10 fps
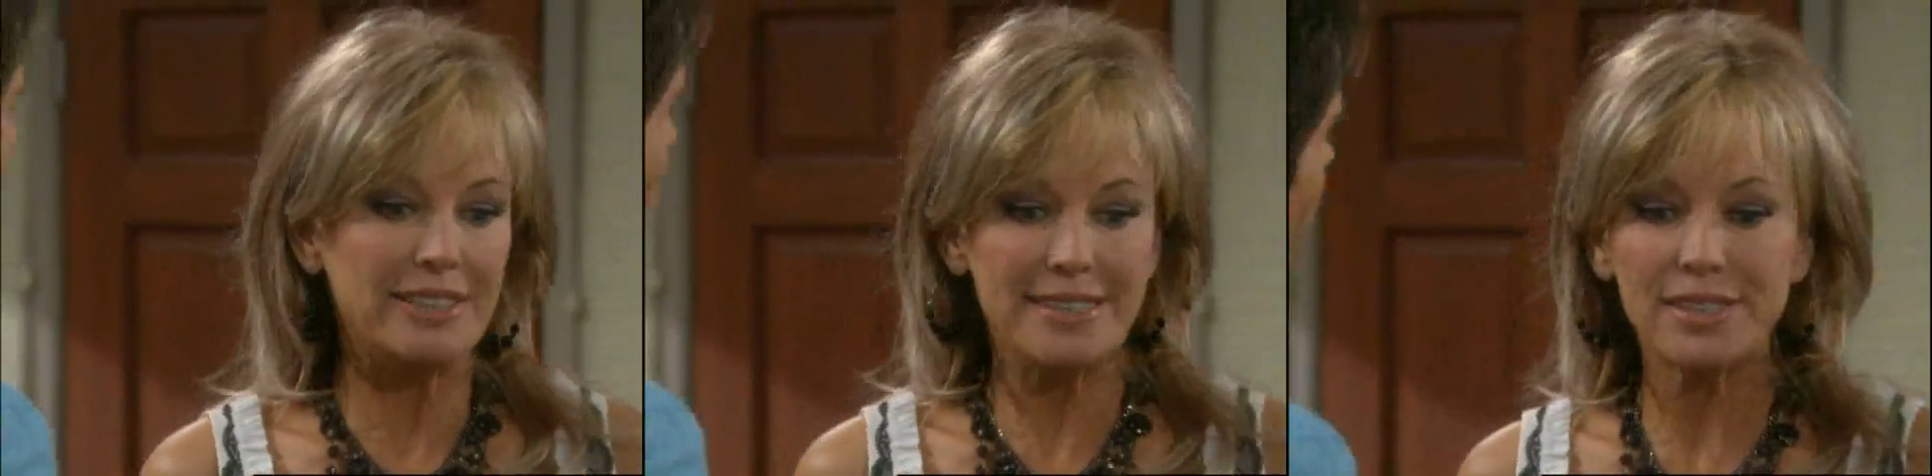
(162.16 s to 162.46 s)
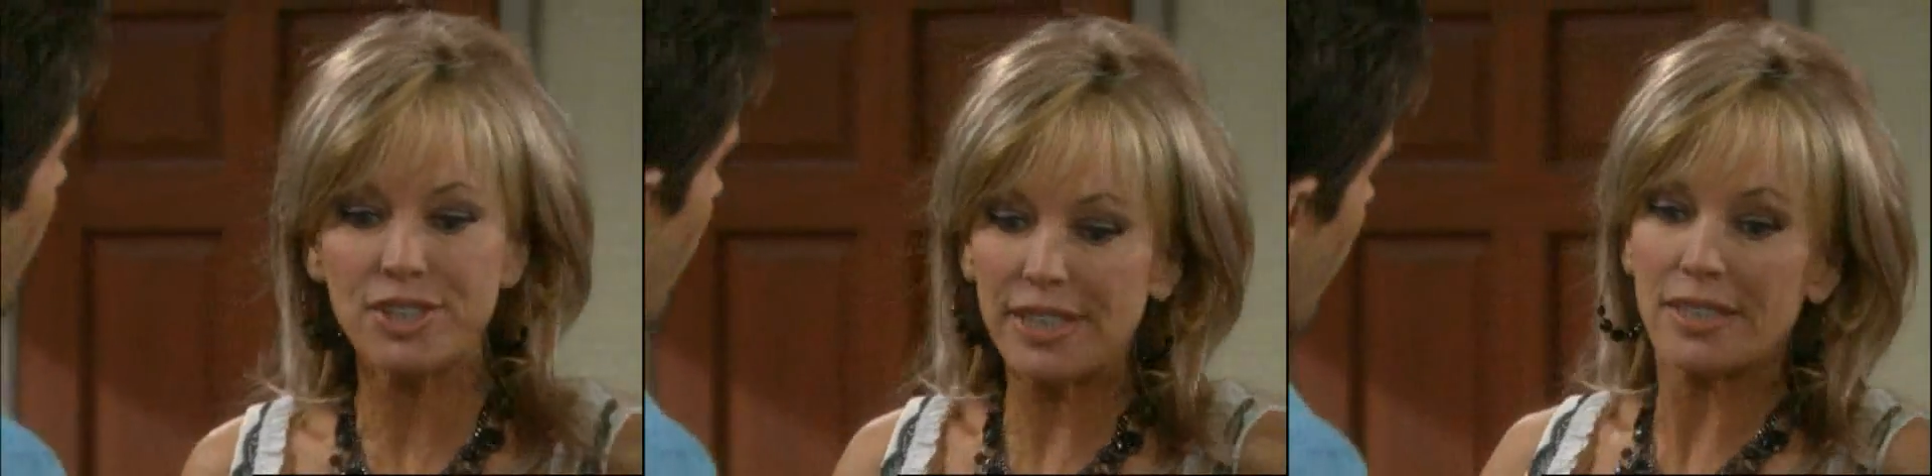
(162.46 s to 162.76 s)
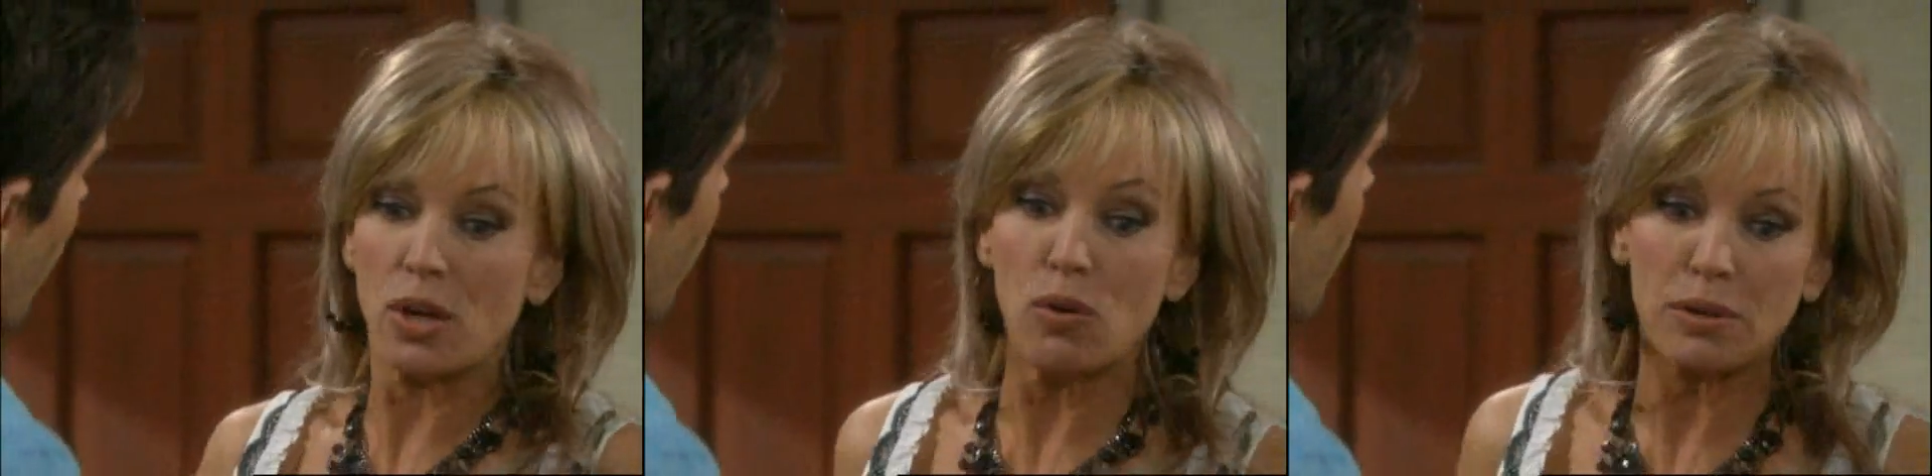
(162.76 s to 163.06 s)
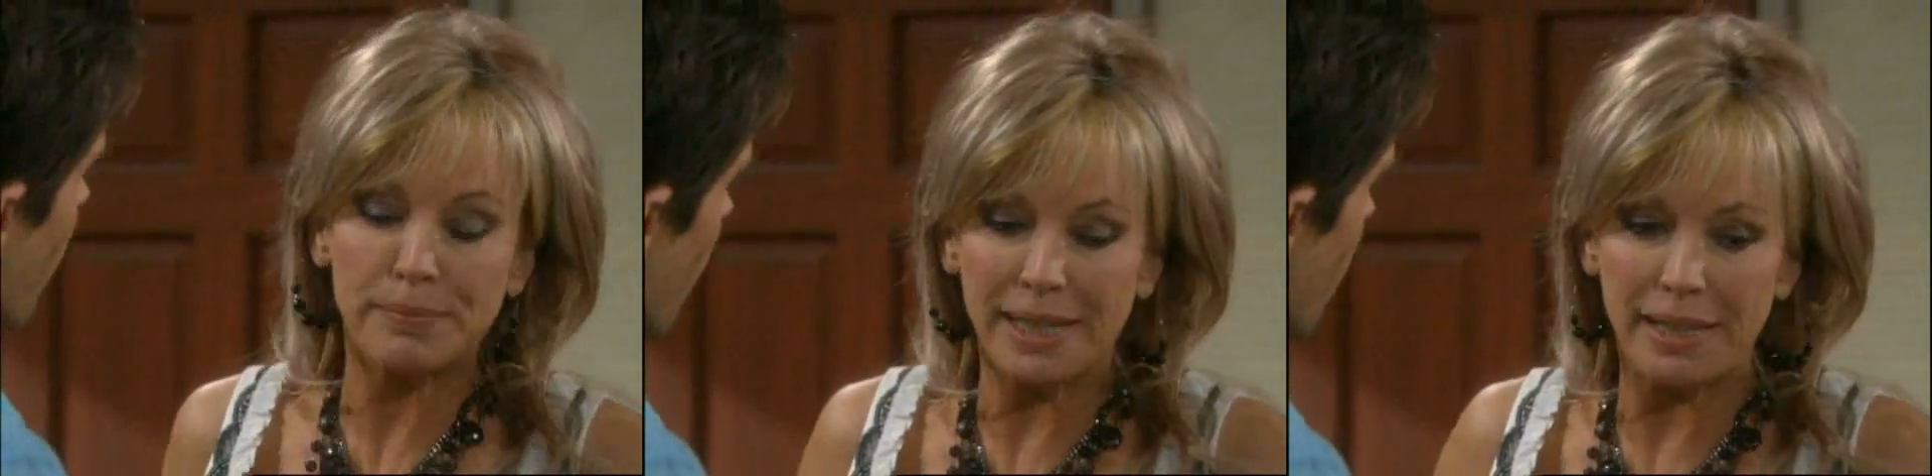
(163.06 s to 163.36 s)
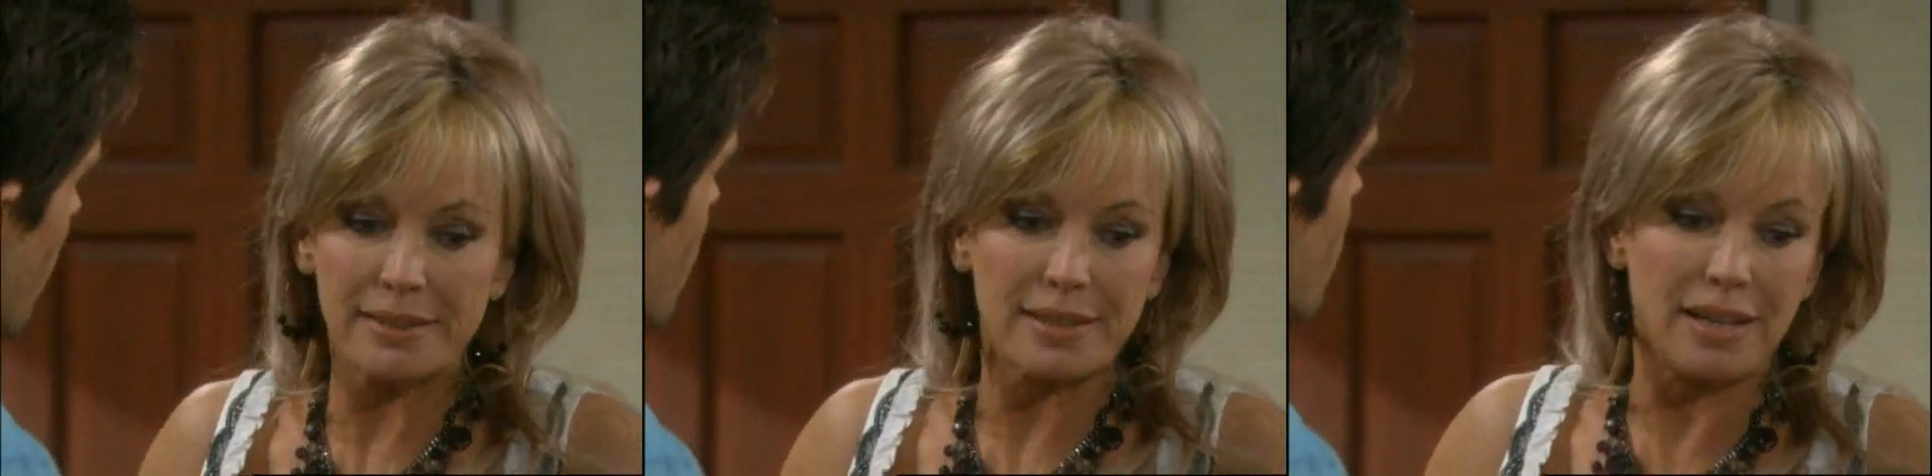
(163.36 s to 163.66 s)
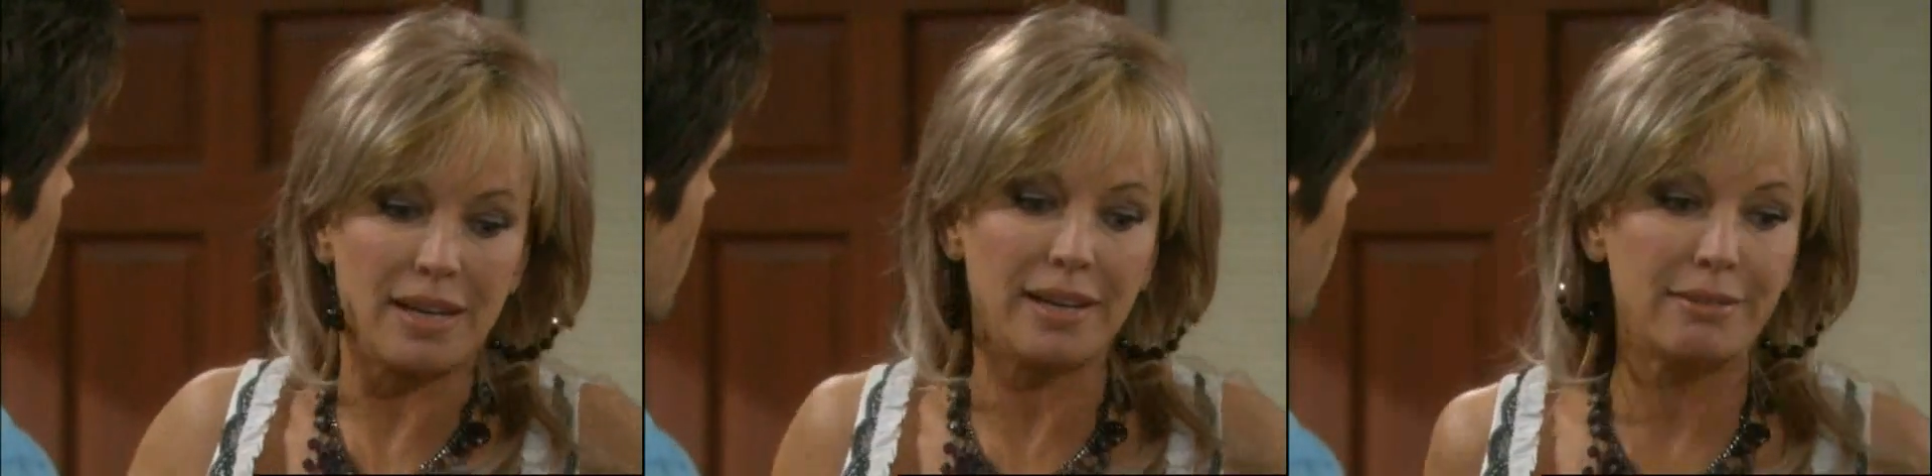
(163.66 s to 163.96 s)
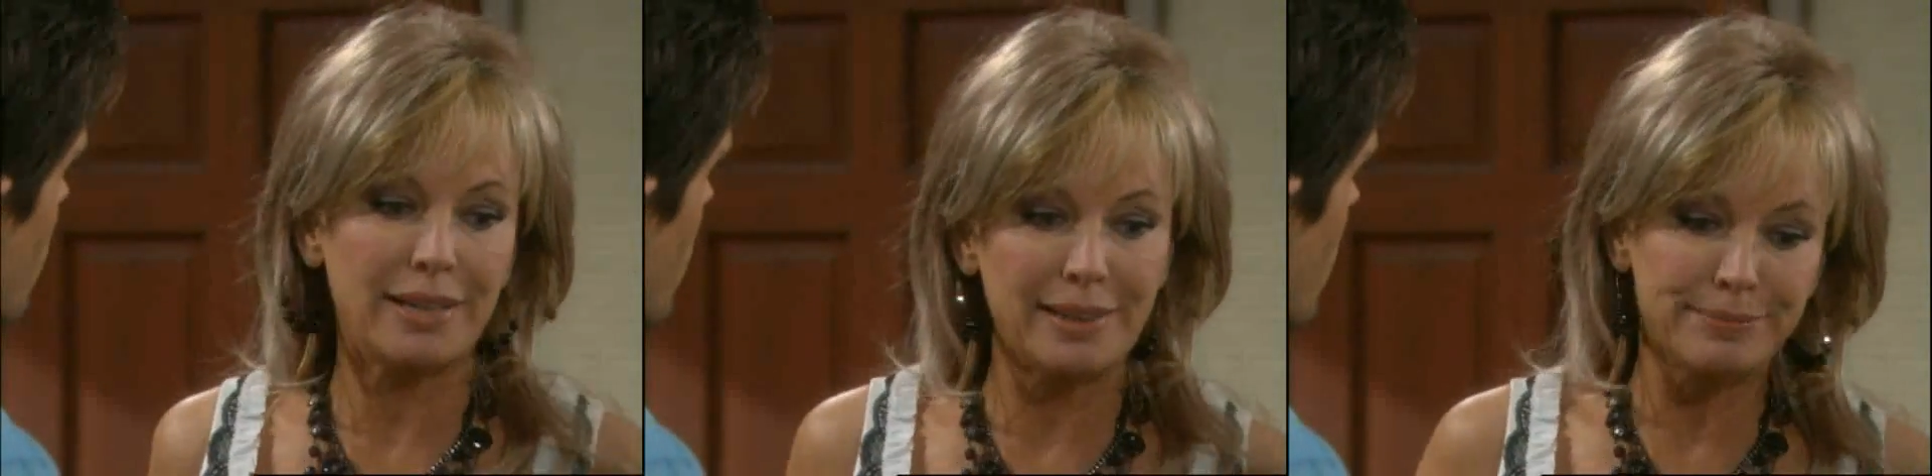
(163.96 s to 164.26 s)
she did. She talked me into
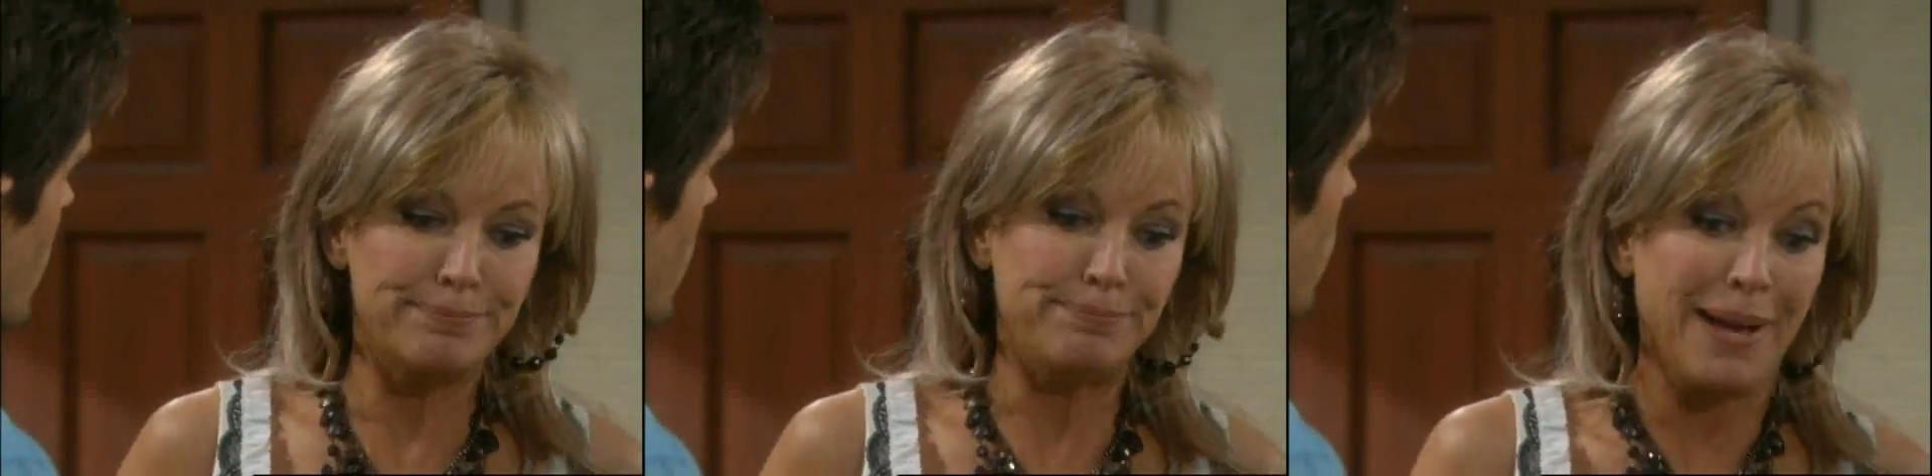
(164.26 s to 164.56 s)
hiring